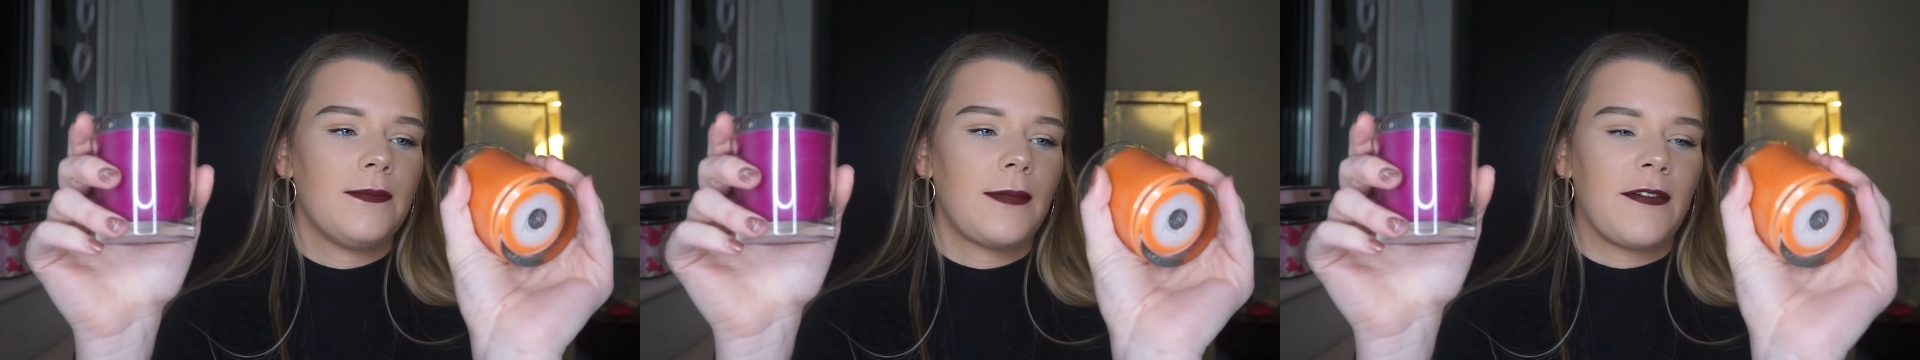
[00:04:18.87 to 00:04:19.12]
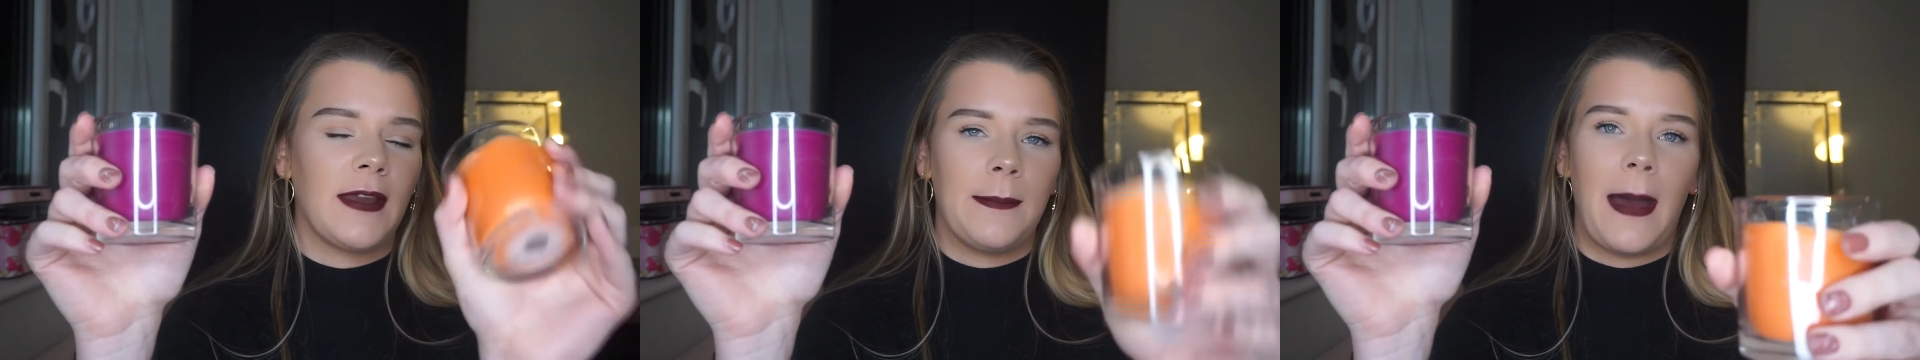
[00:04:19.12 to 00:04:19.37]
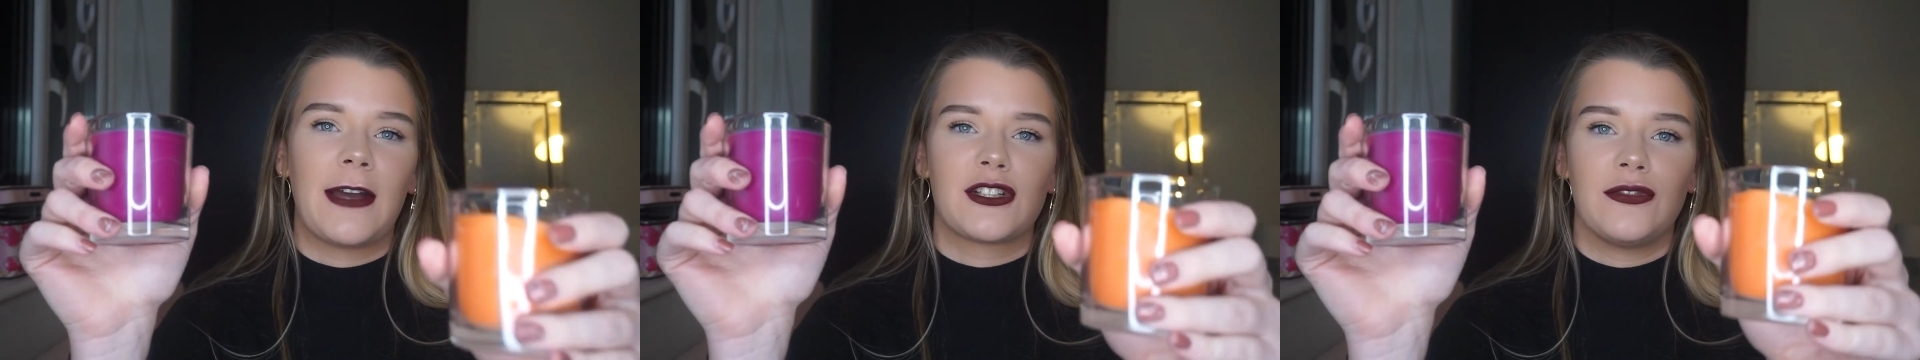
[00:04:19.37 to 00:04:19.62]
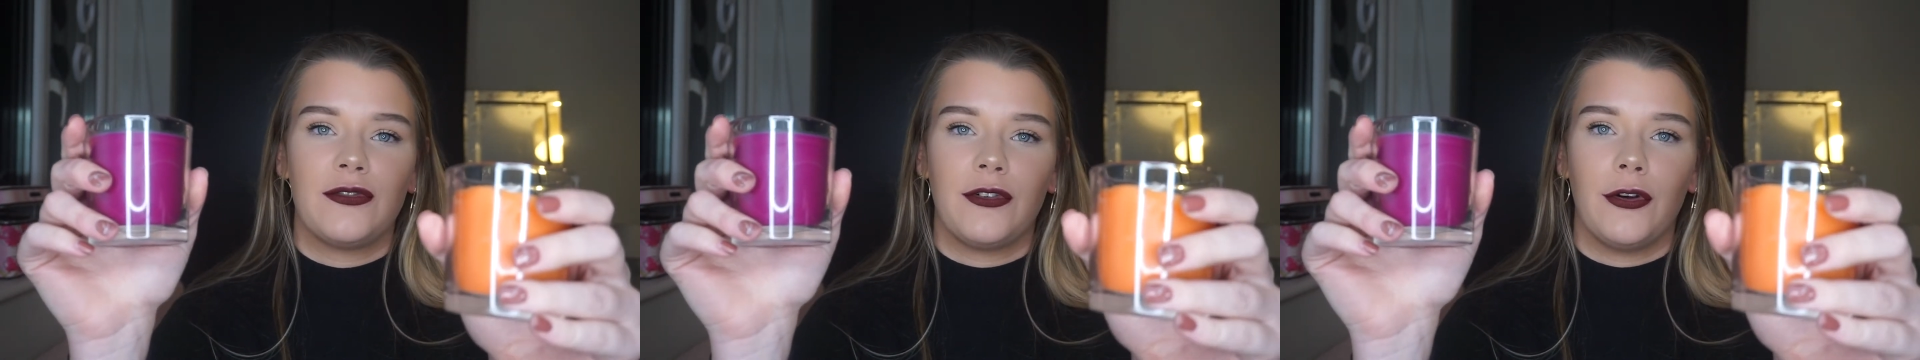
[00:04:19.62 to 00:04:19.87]
I think,
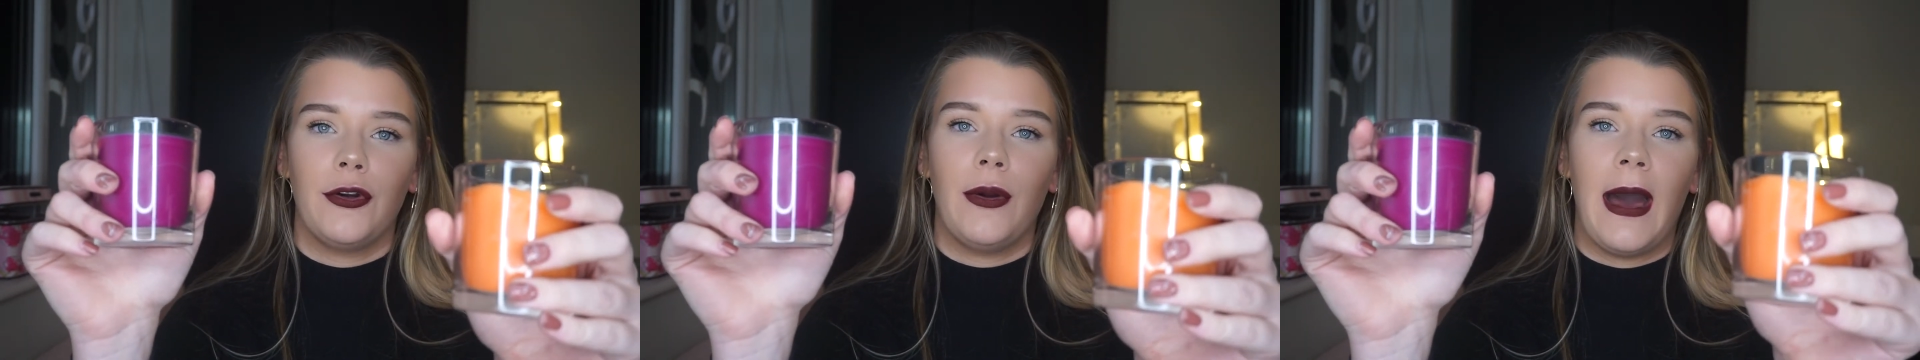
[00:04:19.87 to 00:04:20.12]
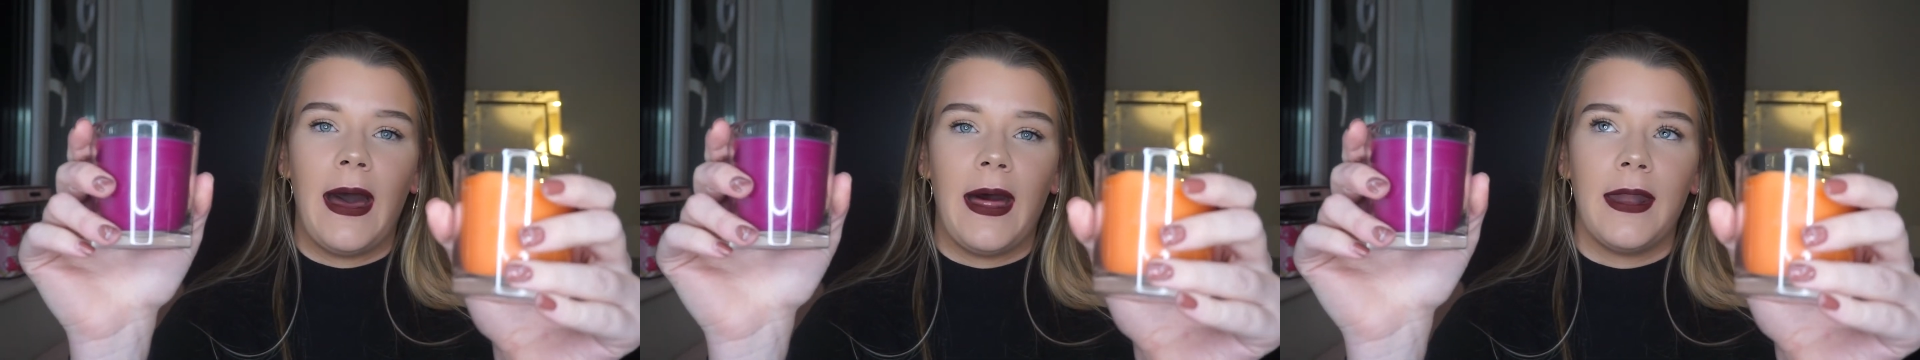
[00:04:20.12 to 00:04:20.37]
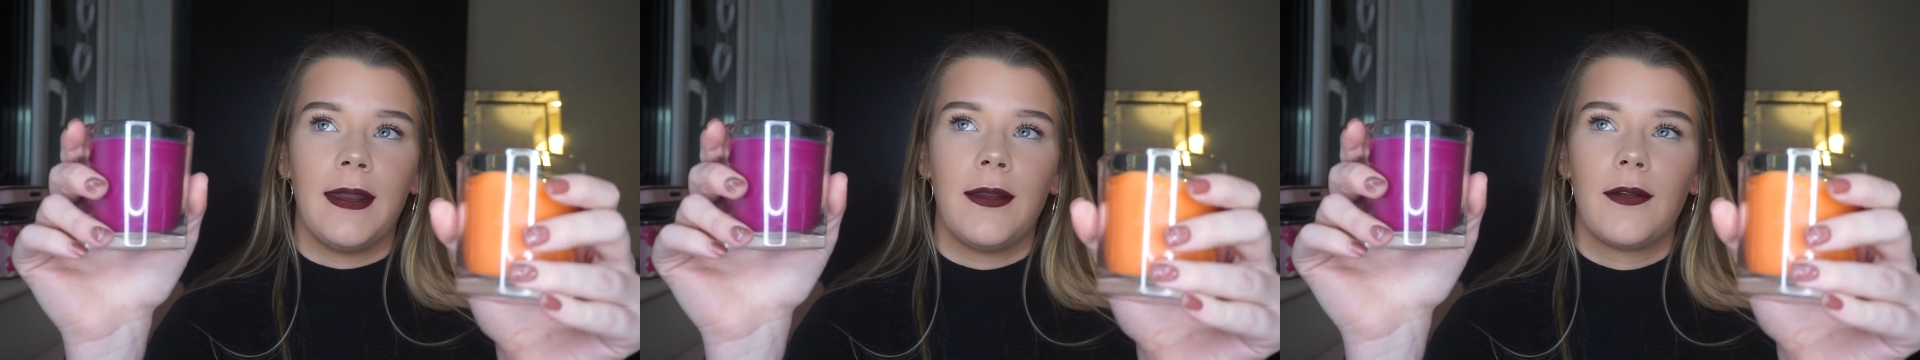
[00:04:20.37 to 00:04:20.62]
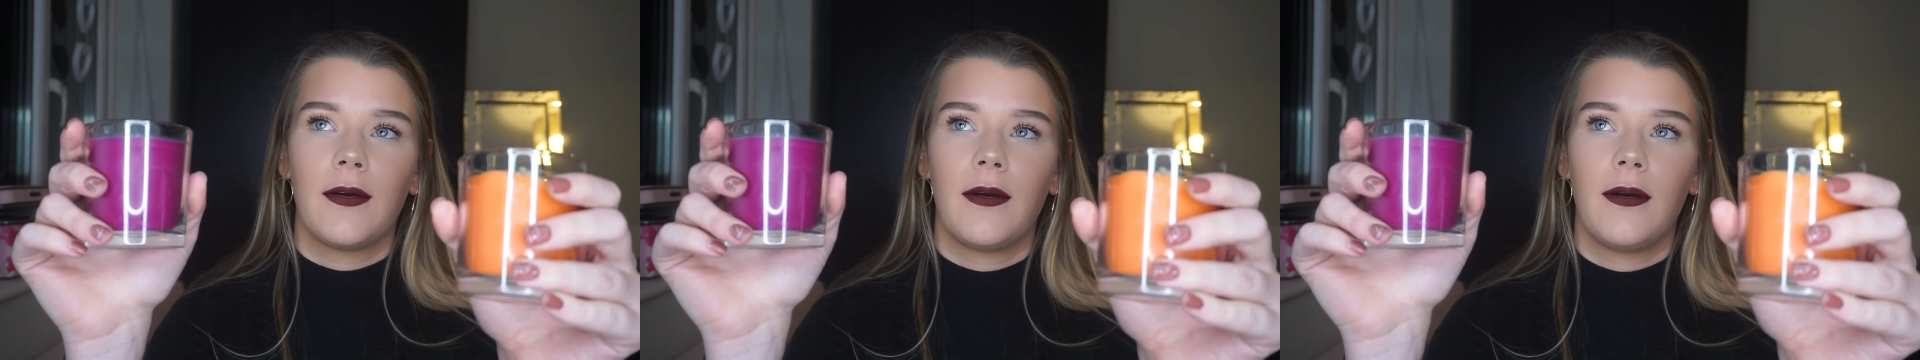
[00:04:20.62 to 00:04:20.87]
passion fruit and